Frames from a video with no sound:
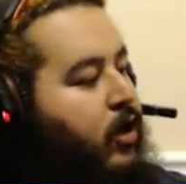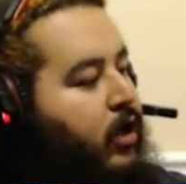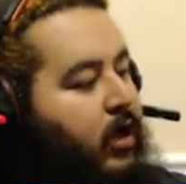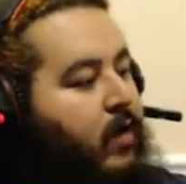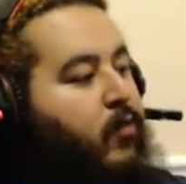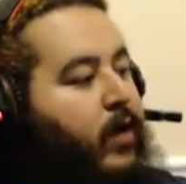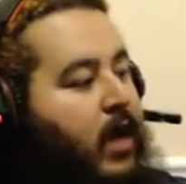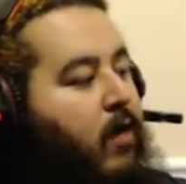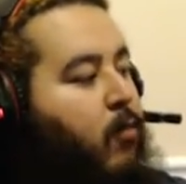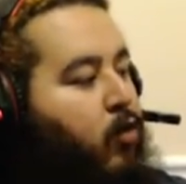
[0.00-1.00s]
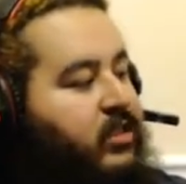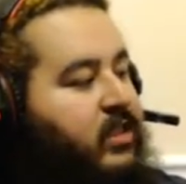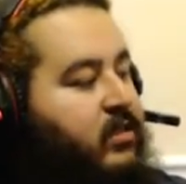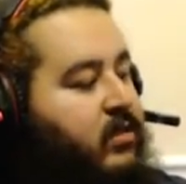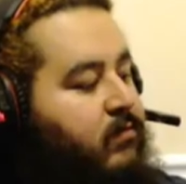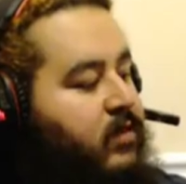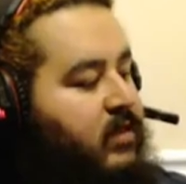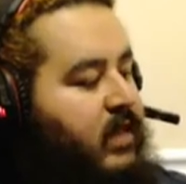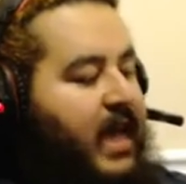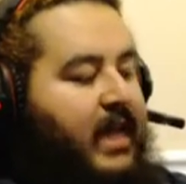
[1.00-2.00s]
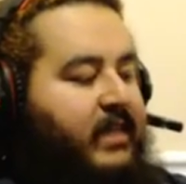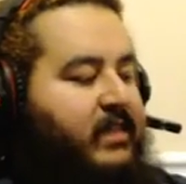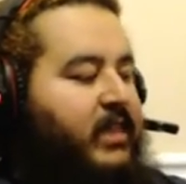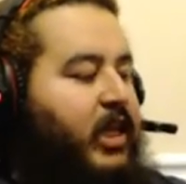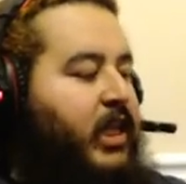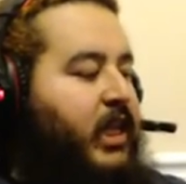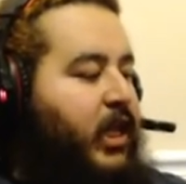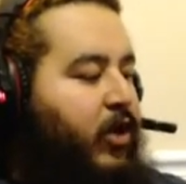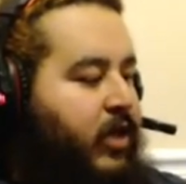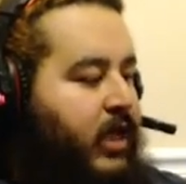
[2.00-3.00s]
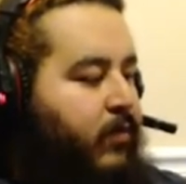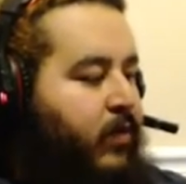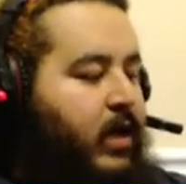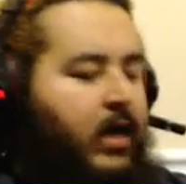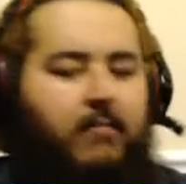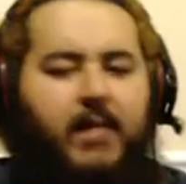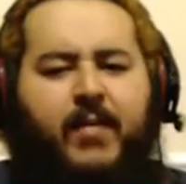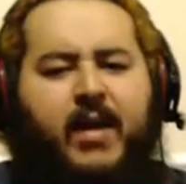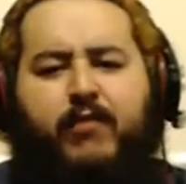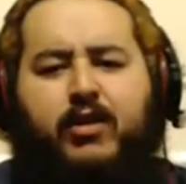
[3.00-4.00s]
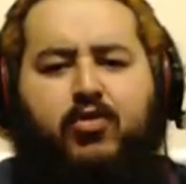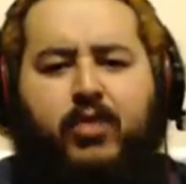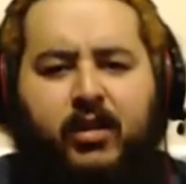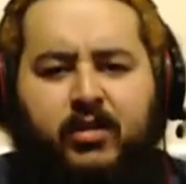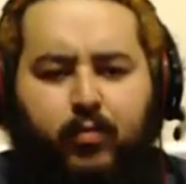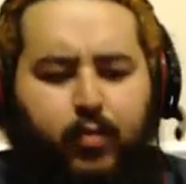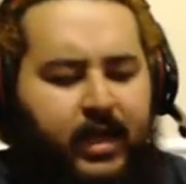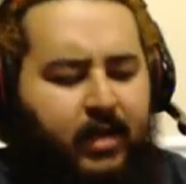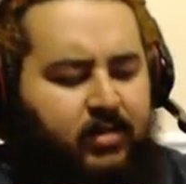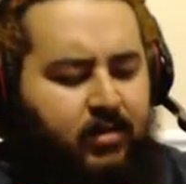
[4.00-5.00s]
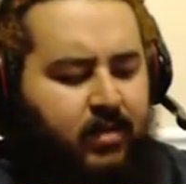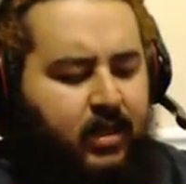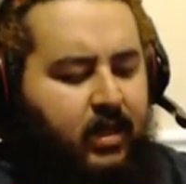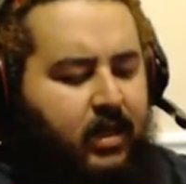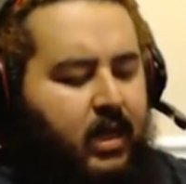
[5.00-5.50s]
gonna bring out more systems, not necessarily yearly, but maybe every 2 years to bring out something.